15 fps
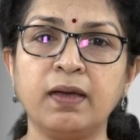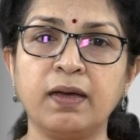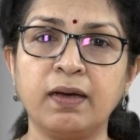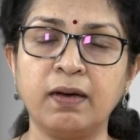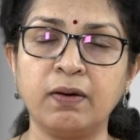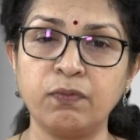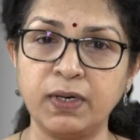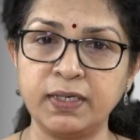
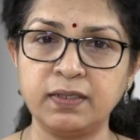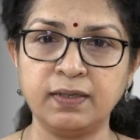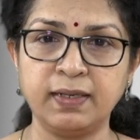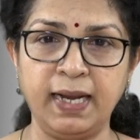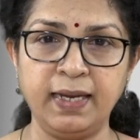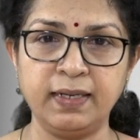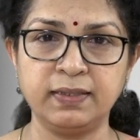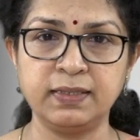what the
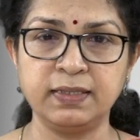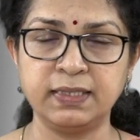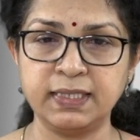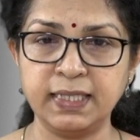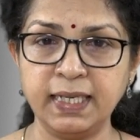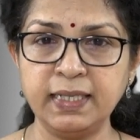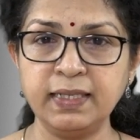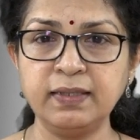client is
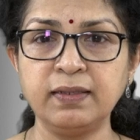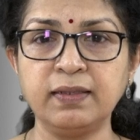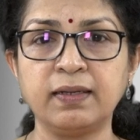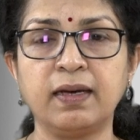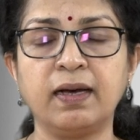saying,